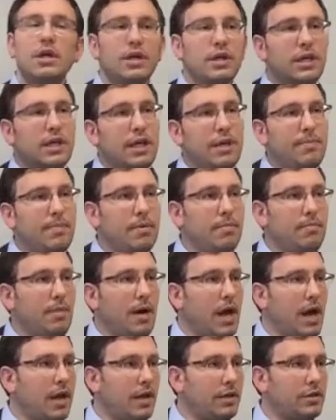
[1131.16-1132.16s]
keep in
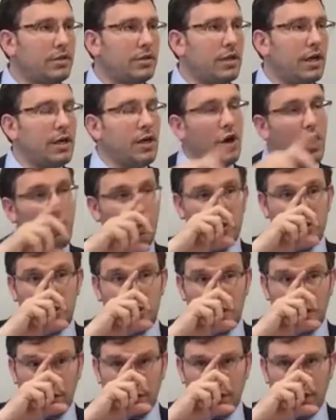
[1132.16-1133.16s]
mind and always
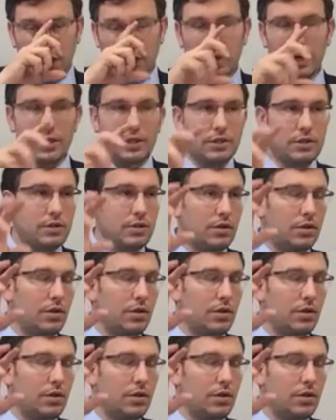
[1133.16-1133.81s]
stay focused